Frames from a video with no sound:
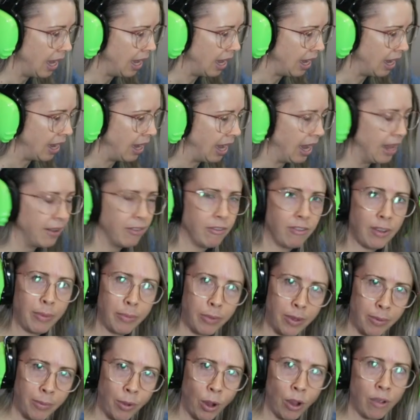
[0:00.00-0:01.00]
uh,
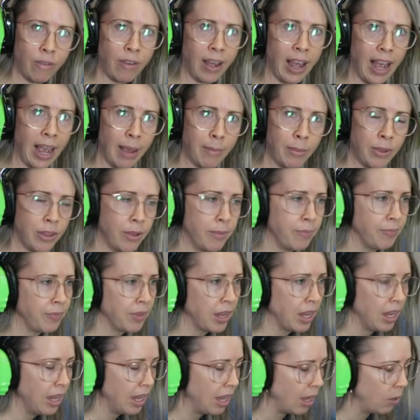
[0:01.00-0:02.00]
flip them over, hammer them,
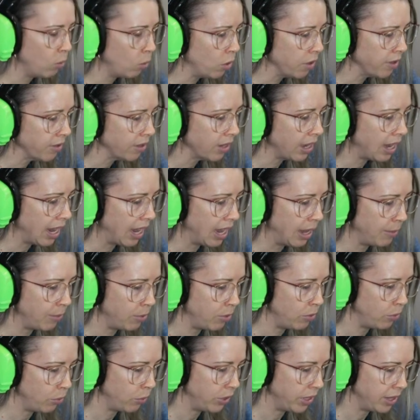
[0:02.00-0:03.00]
and what's gonna
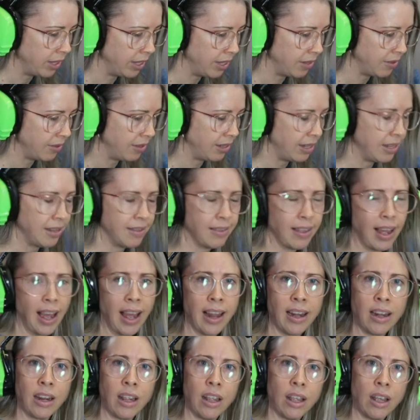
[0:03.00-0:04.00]
happen with this is
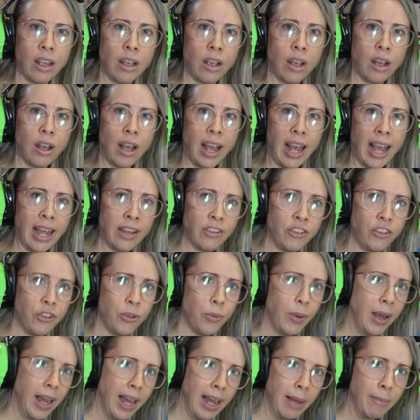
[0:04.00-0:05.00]
that as
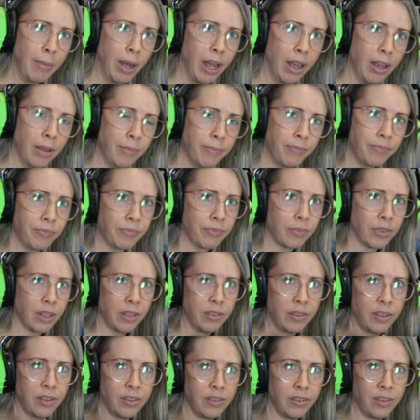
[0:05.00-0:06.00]
you hammer,
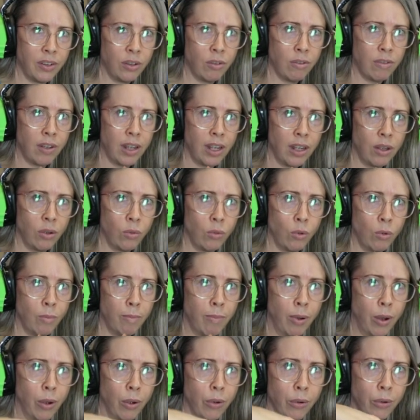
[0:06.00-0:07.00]
the silver will
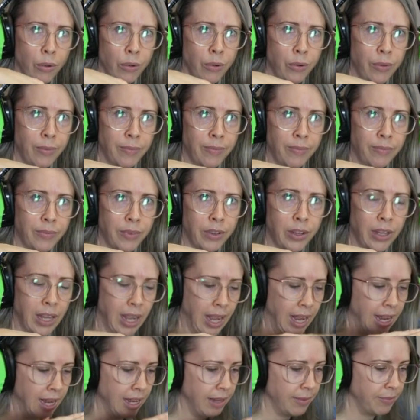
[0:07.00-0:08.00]
bow,
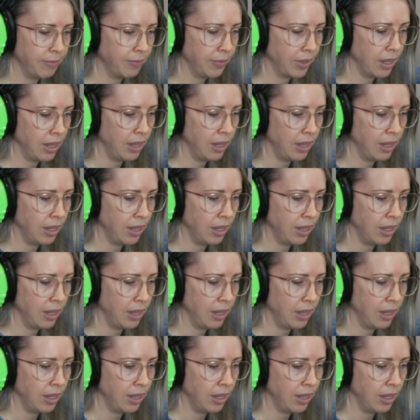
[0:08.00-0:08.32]
okay?